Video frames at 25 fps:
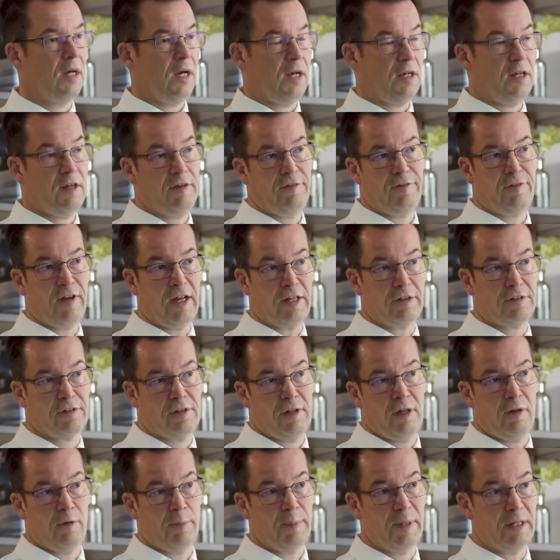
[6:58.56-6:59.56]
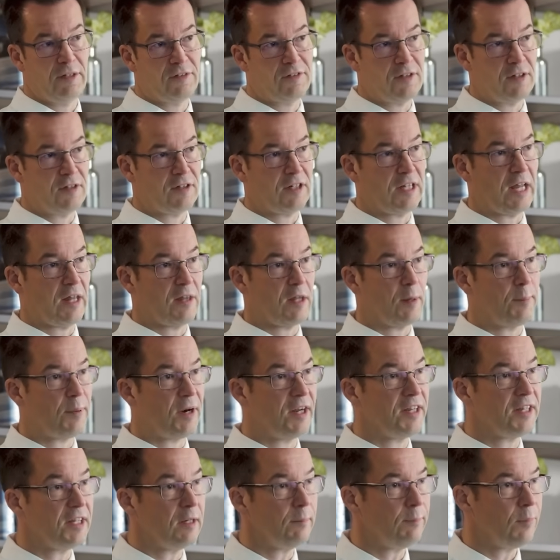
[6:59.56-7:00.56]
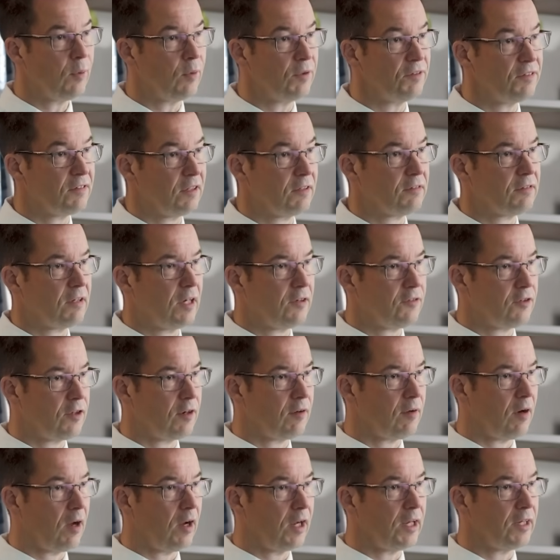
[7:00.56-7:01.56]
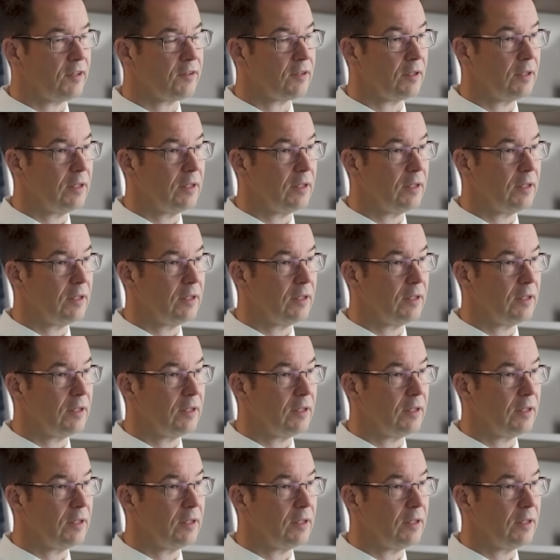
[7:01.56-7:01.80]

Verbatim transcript: and it affects their ability to get their braking points, etc. right.